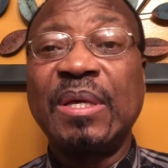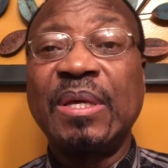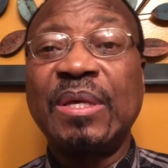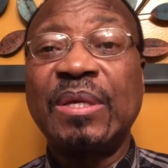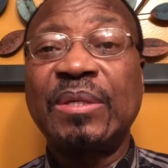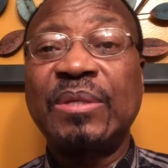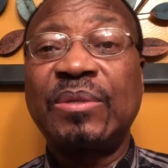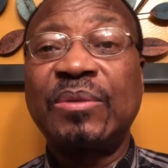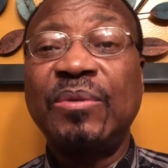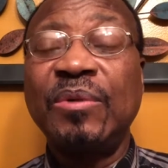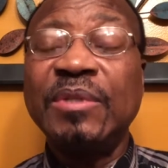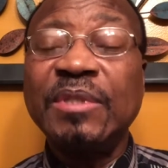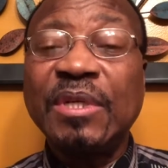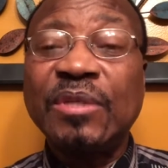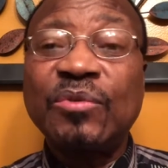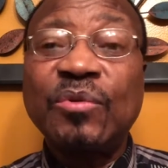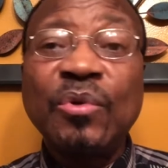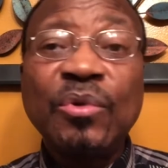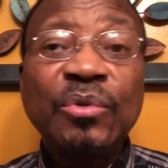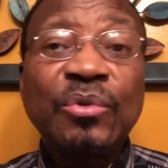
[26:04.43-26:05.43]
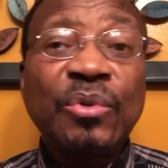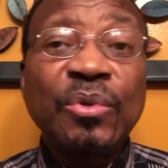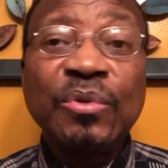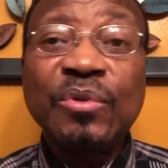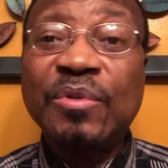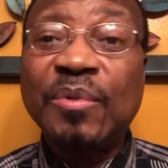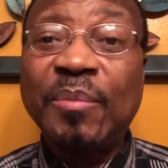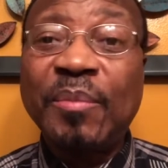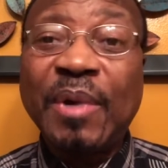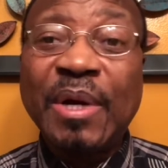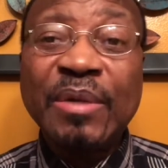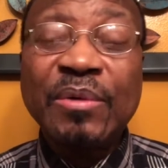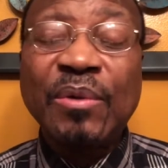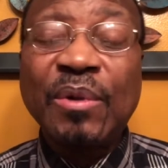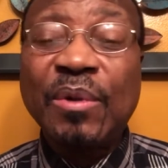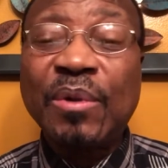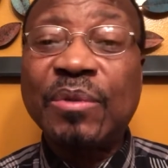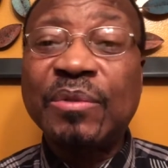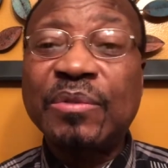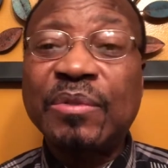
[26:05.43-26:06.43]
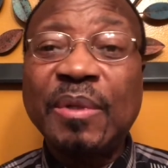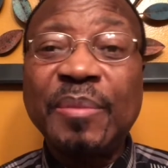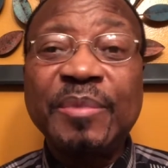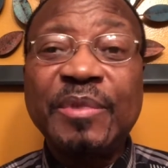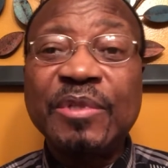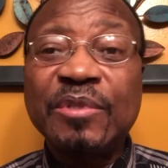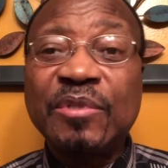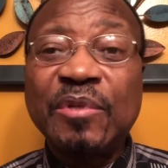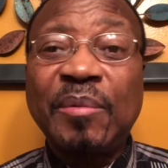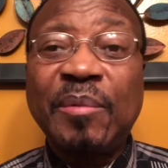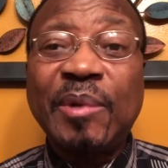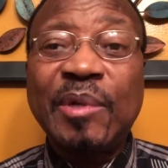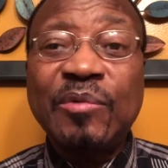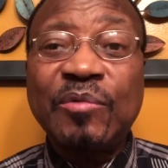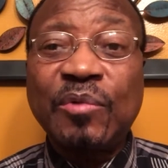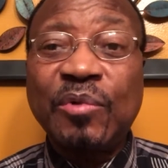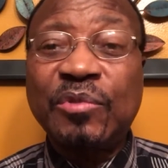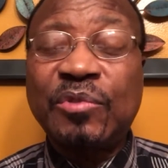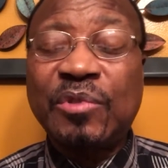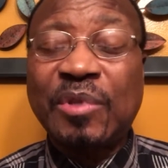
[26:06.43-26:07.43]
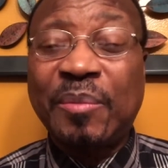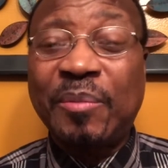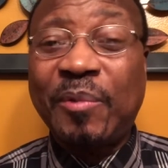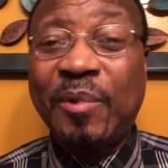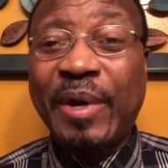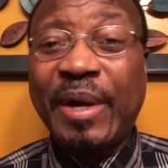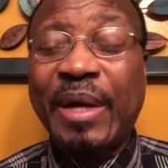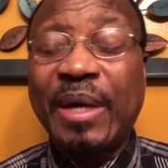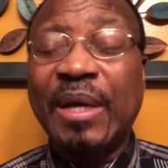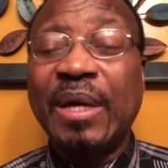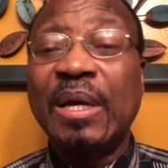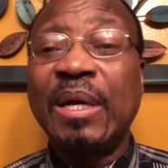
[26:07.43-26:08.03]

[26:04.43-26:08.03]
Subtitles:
So don't just go through some manual or something someone wrote somewhere